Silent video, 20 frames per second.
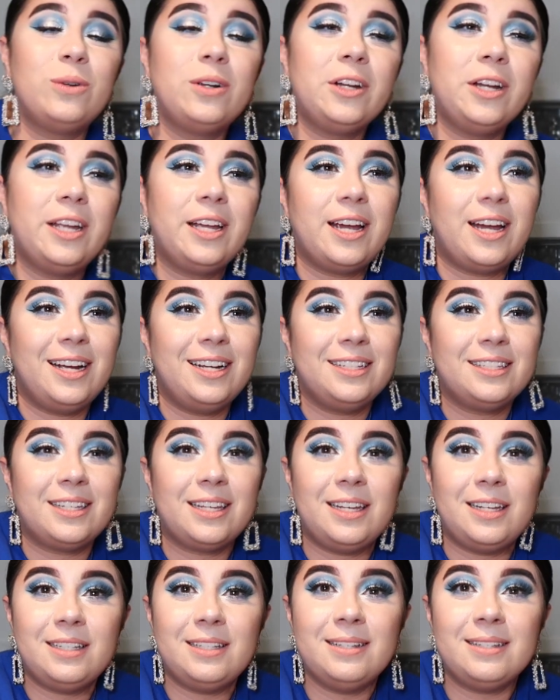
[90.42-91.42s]
worry guys,
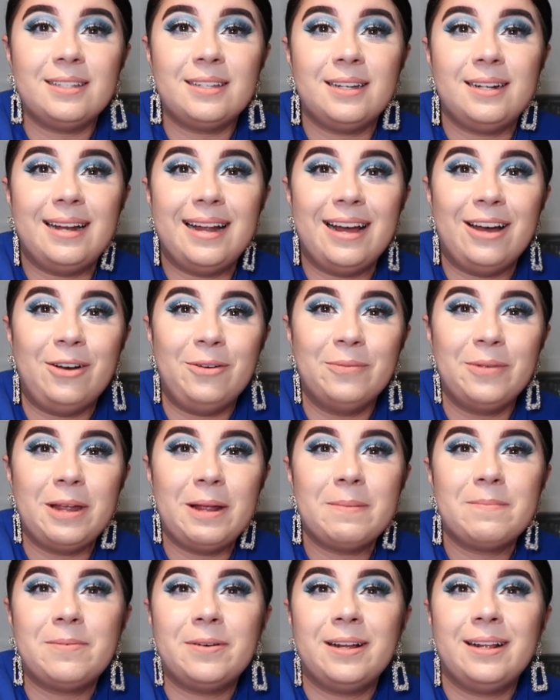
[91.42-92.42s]
Casey's gonna help
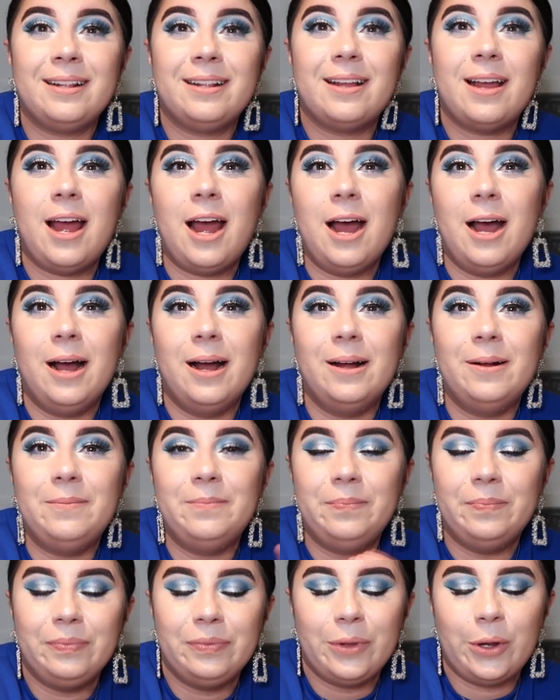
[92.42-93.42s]
me put
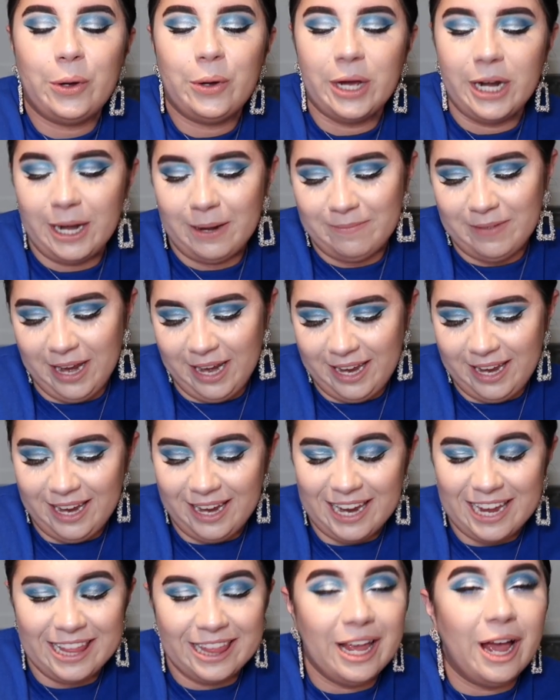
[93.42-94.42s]
what I'm
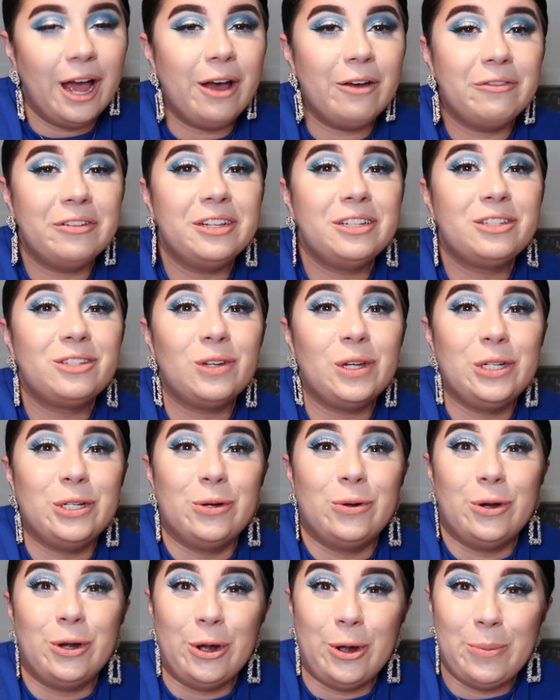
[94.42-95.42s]
making in the oven so I
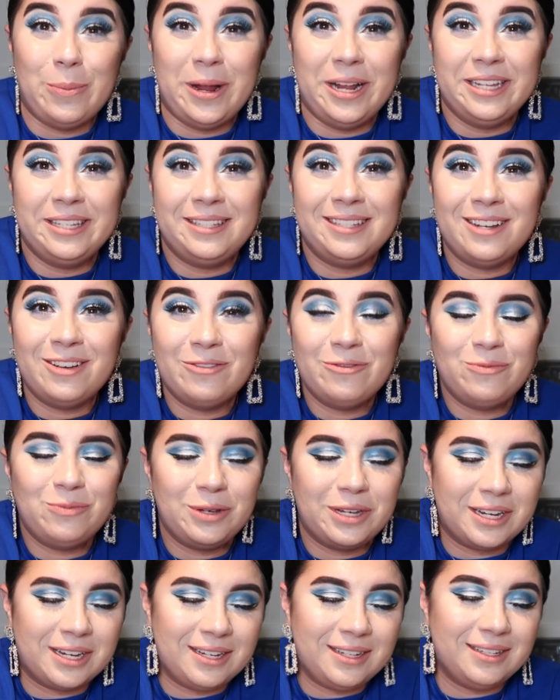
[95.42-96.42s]
don't hurt myself
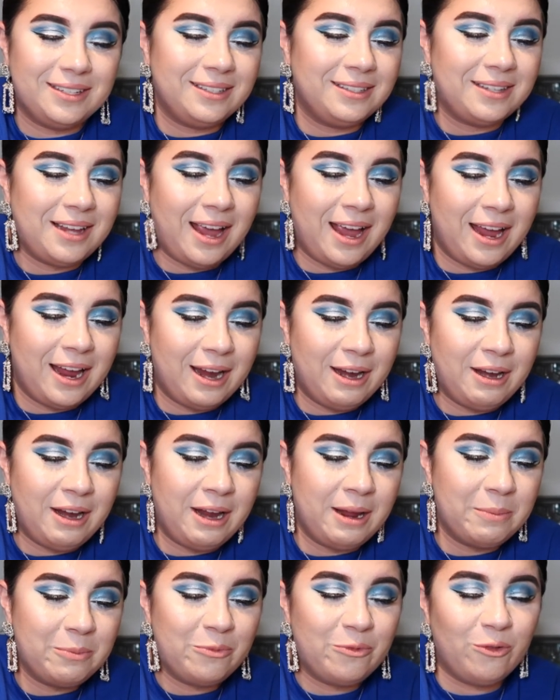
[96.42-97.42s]
because I
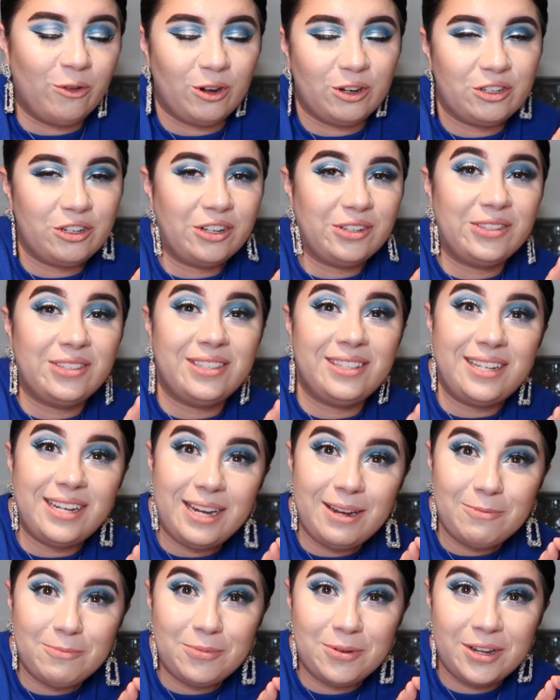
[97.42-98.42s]
am 4 shots
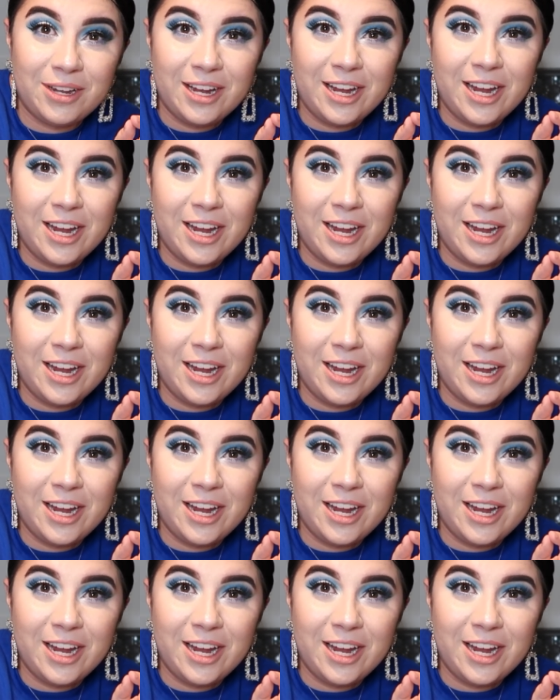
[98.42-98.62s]
deep